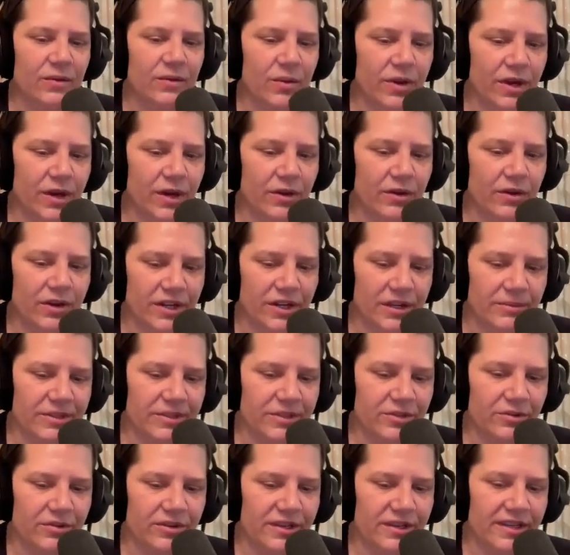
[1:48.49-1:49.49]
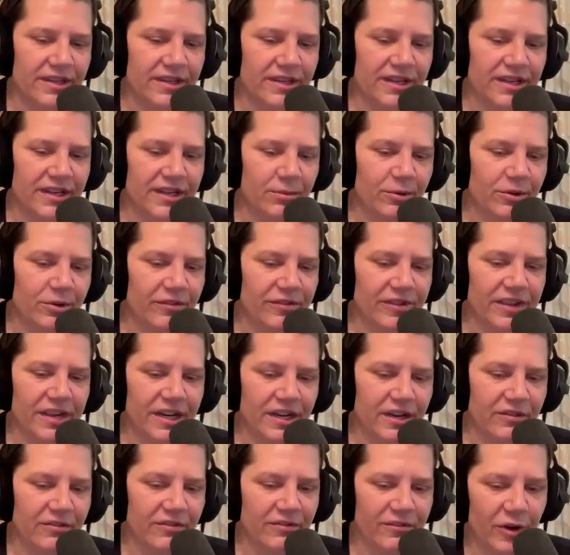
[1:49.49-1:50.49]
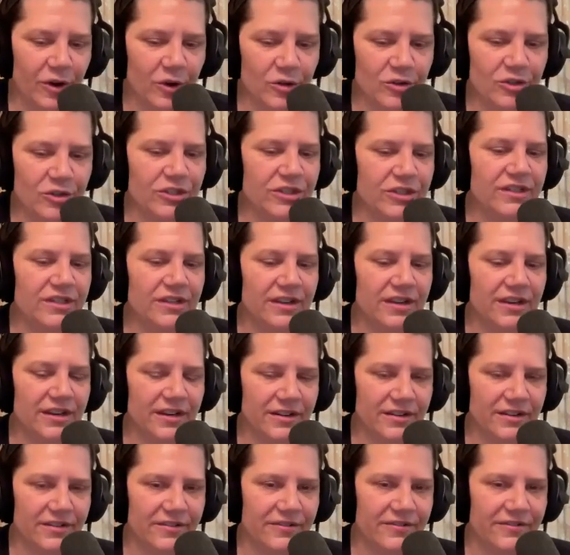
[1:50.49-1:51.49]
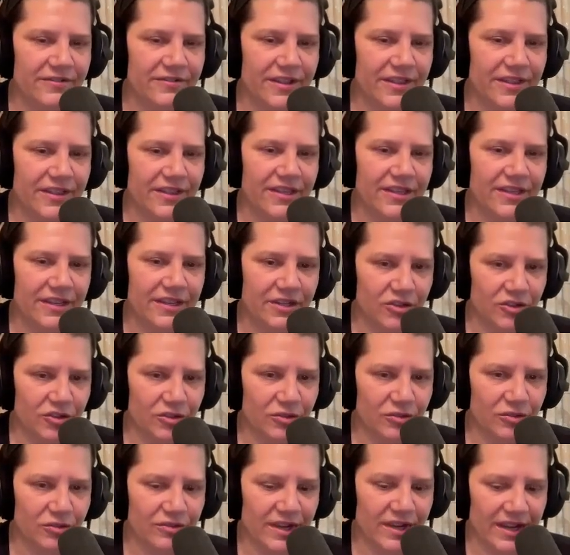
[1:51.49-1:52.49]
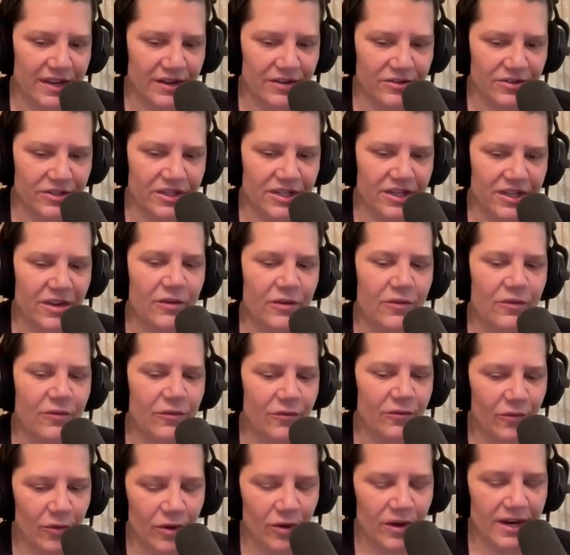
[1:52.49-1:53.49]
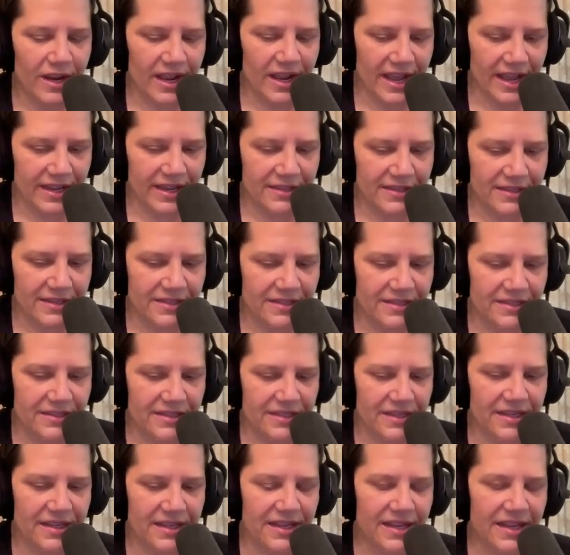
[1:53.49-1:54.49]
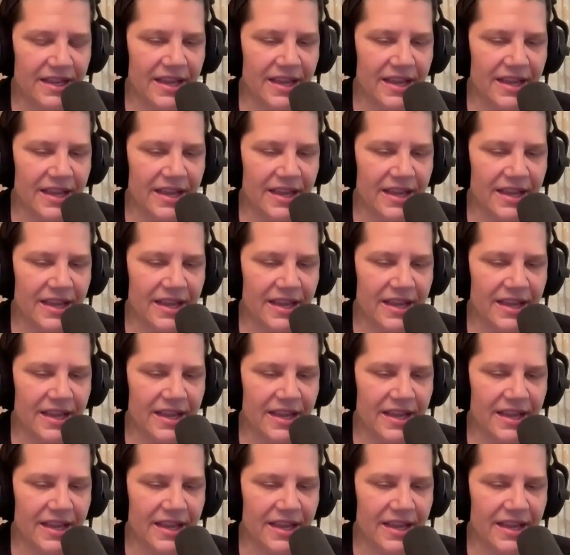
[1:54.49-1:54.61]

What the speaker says: we are going to be doing an abbreviated version of the June energy forecast